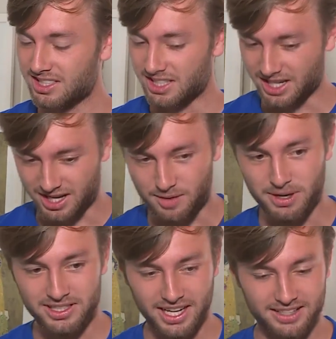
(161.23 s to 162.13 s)
Yeah,
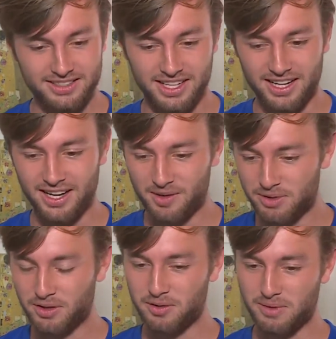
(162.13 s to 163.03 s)
on my dad's side,
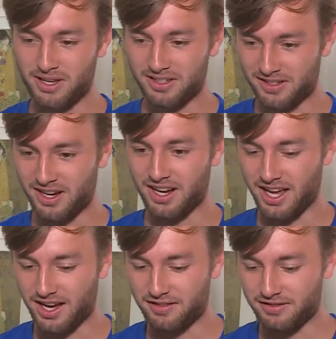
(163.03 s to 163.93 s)
I'm the only male that does
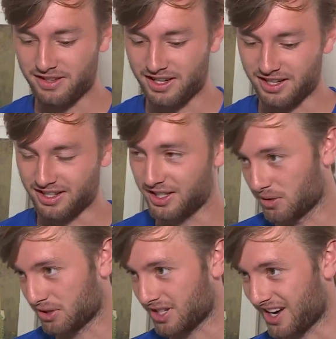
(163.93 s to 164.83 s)
not have uh,
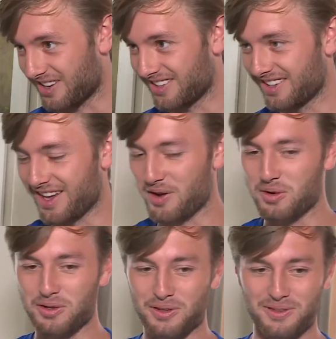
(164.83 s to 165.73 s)
Eagle Scout, and
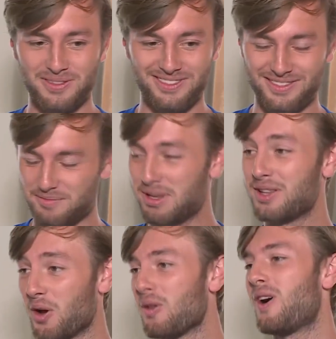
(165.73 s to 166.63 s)
that will
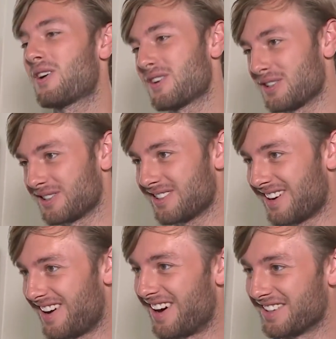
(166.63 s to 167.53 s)
be no longer
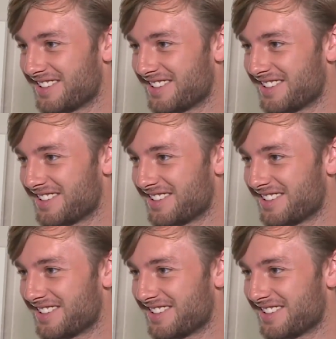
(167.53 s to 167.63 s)
on